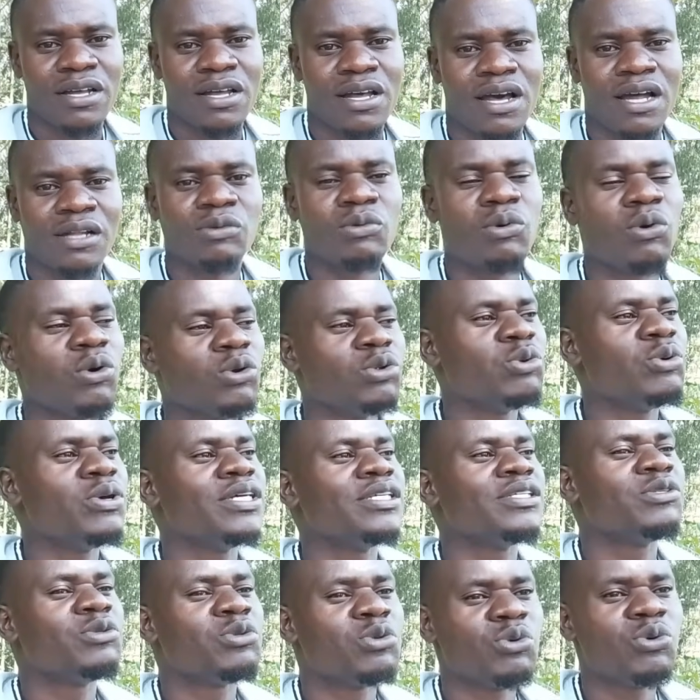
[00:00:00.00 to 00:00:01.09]
i'll
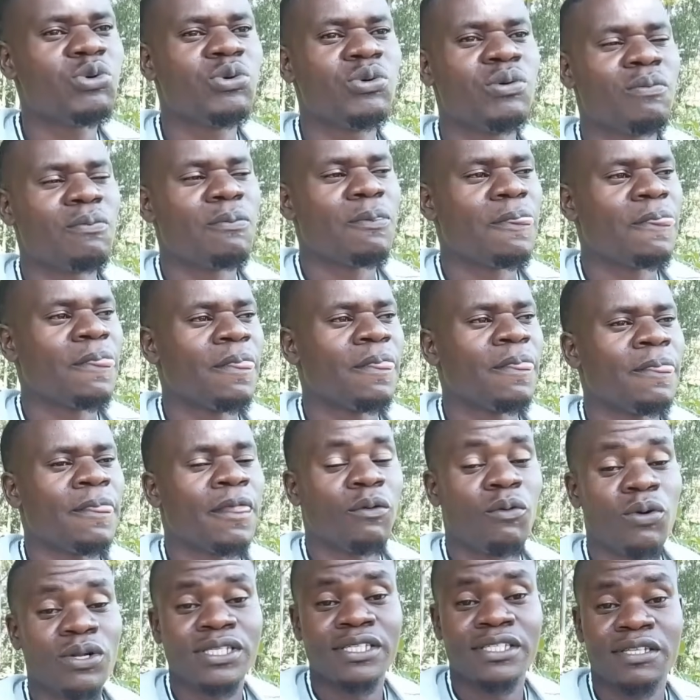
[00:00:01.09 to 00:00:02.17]
always do
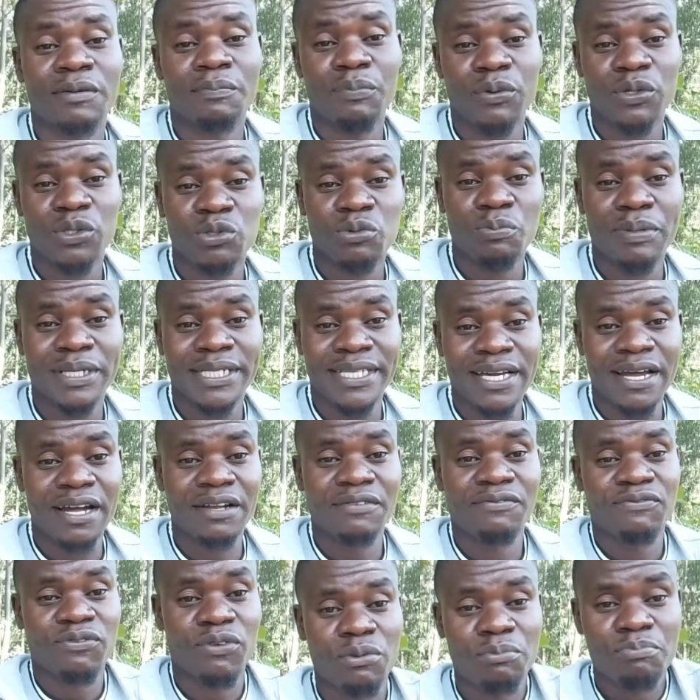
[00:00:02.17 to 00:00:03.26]
what is supposed to be done
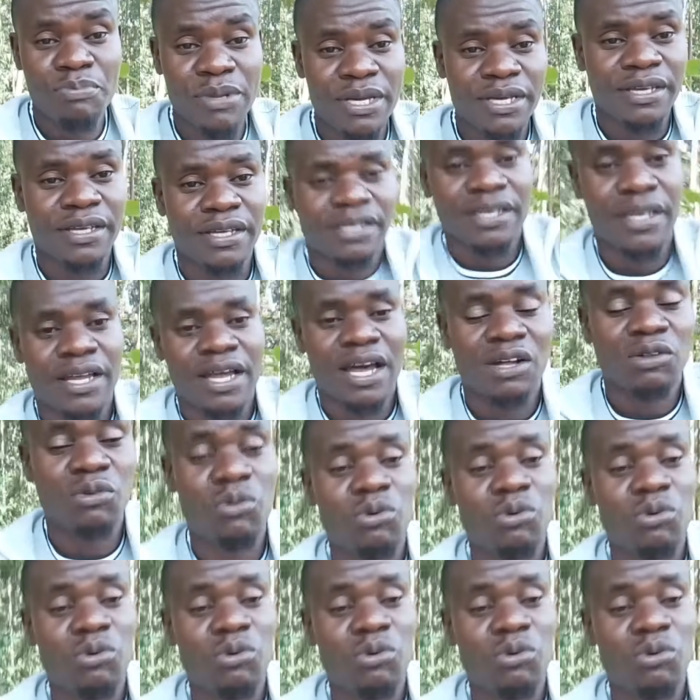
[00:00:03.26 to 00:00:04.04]
from me I'll